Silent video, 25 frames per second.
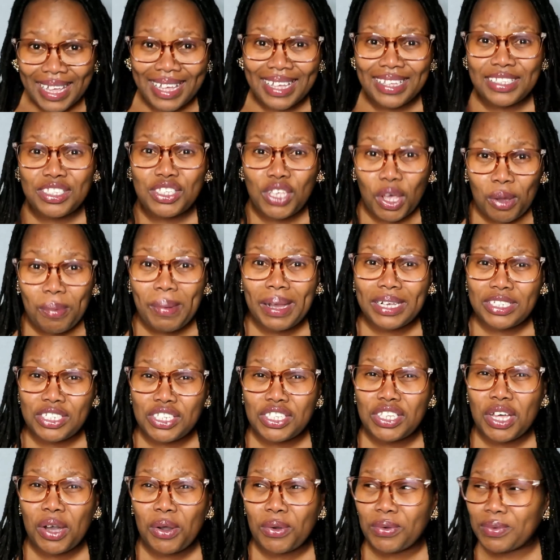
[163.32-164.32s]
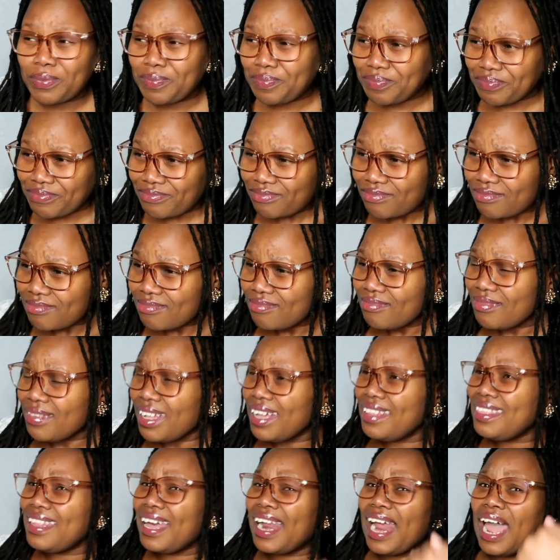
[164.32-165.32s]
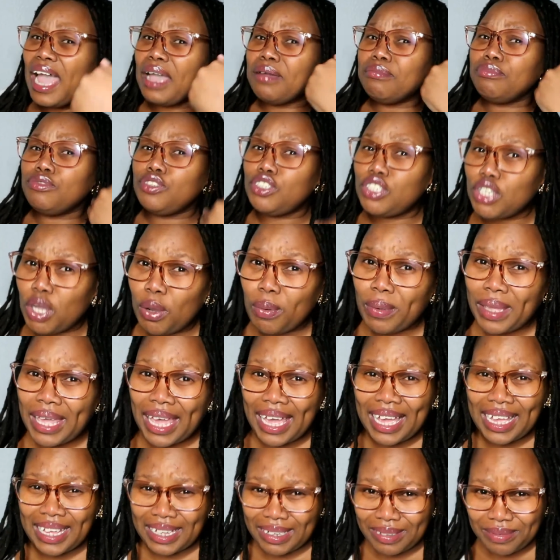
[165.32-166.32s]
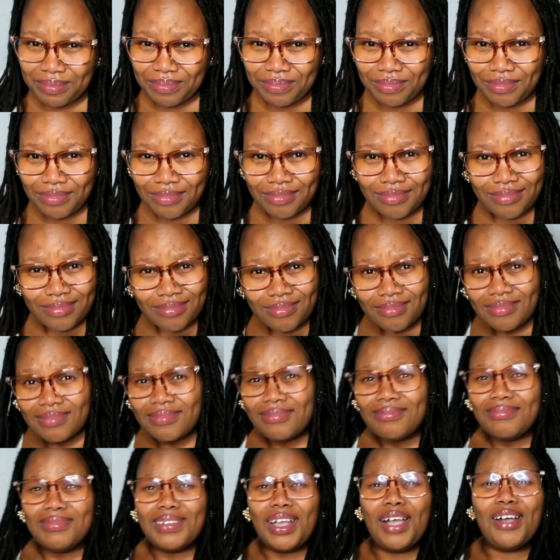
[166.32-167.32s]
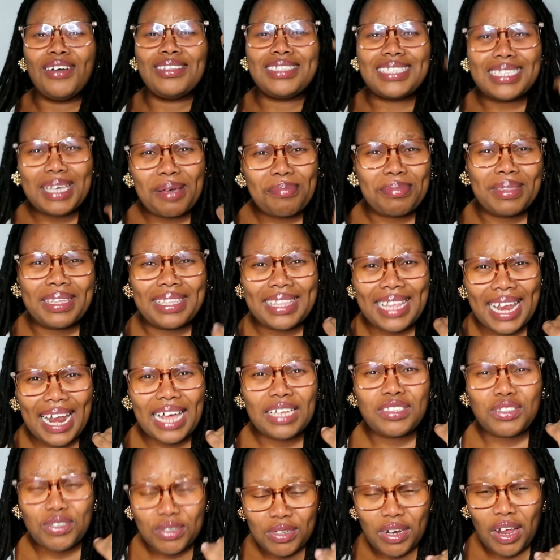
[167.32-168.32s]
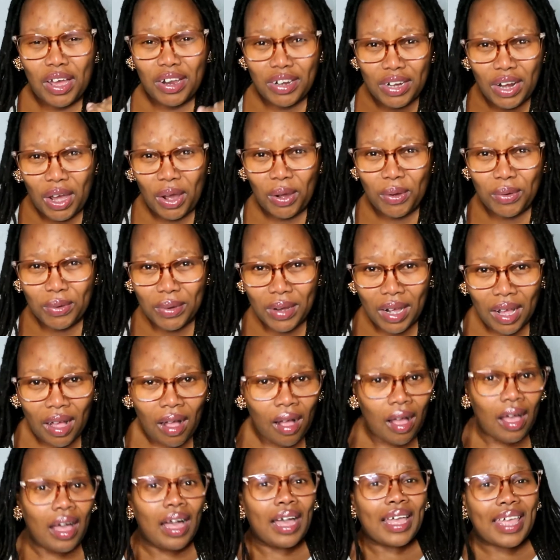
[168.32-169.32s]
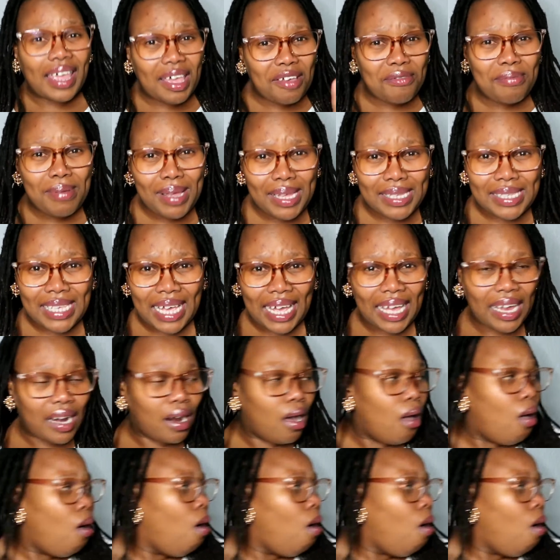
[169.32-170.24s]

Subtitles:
so much so that I'm joking on something that I do not know. Give me a second.